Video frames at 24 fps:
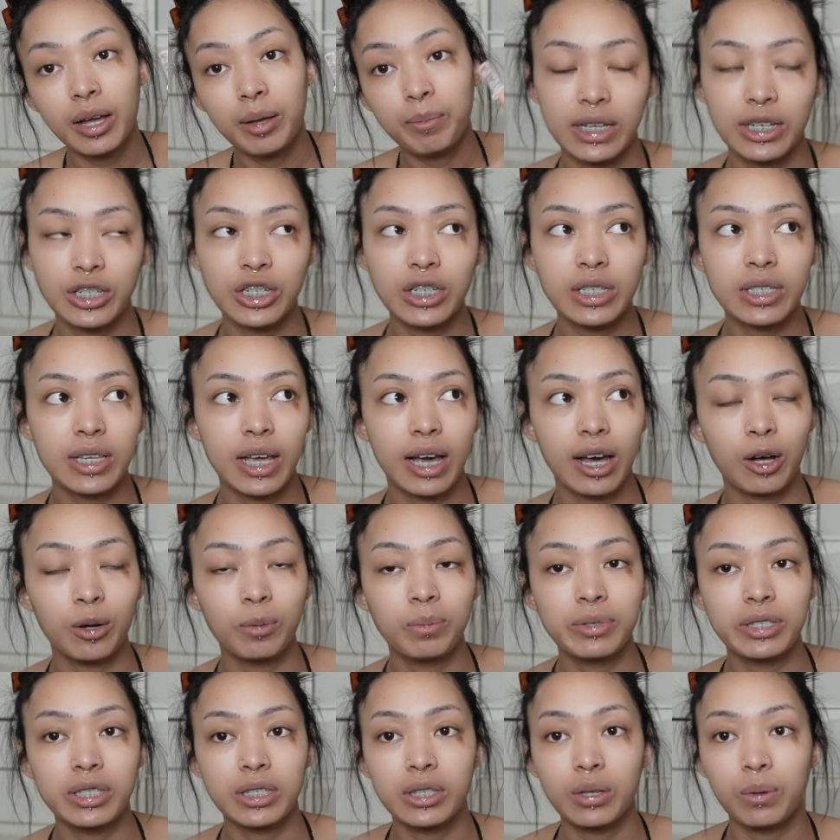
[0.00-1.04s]
it just
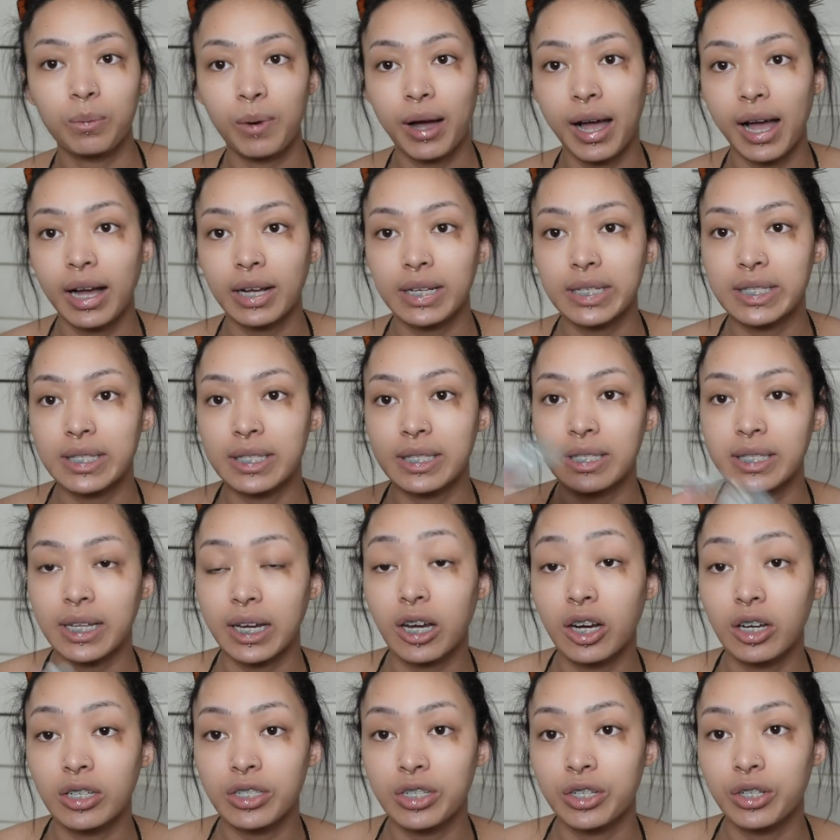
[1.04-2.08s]
helps the wax
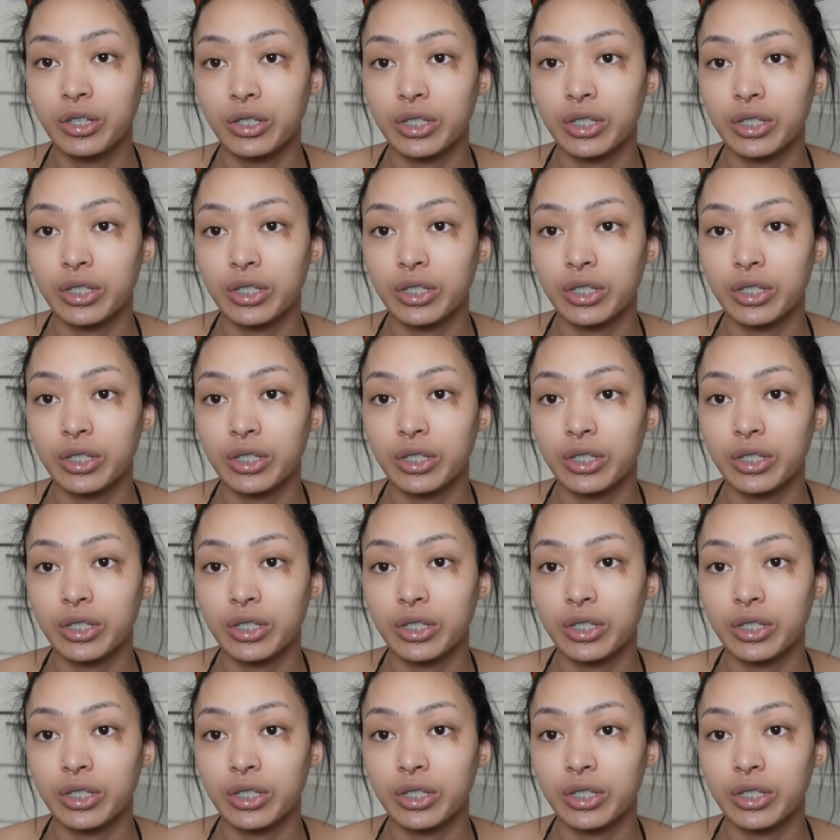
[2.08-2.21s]
stick onto